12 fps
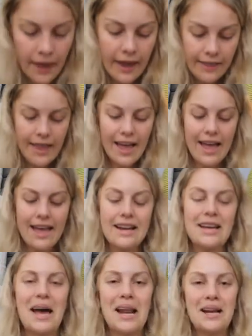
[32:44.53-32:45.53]
And then I got
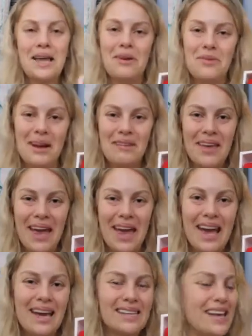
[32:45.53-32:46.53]
another one of
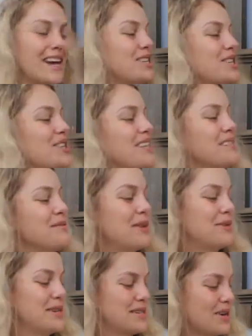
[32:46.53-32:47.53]
these. I showed this in my
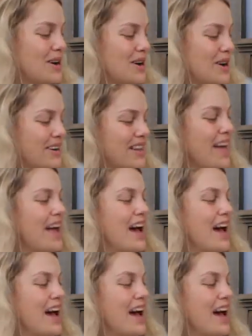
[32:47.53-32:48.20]
winter haul.